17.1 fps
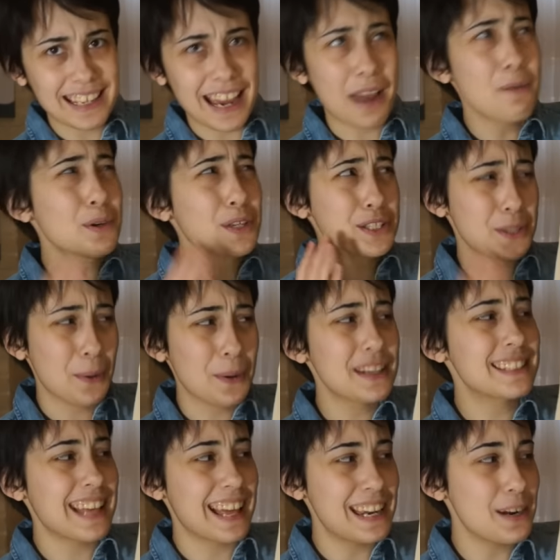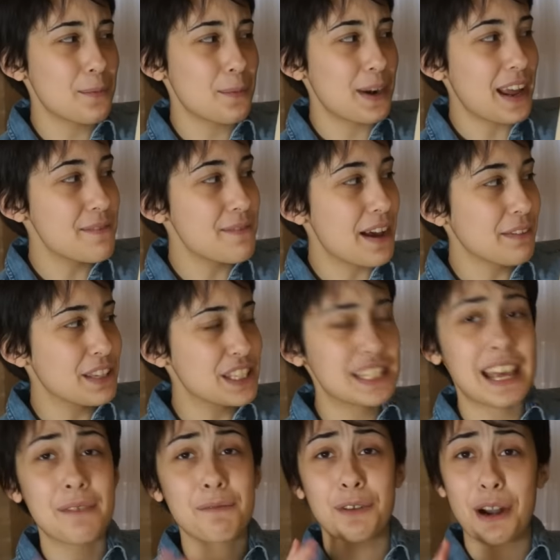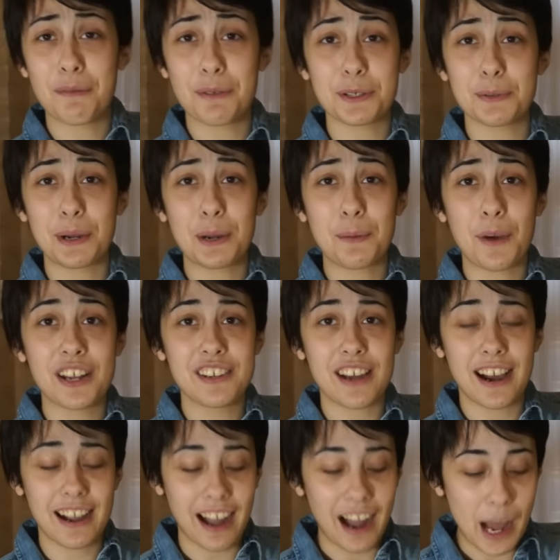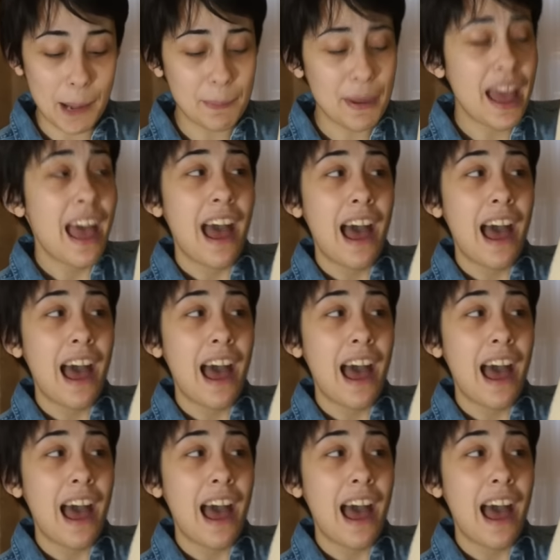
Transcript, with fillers: I was so excited when I found this at forever twenty-one dot com.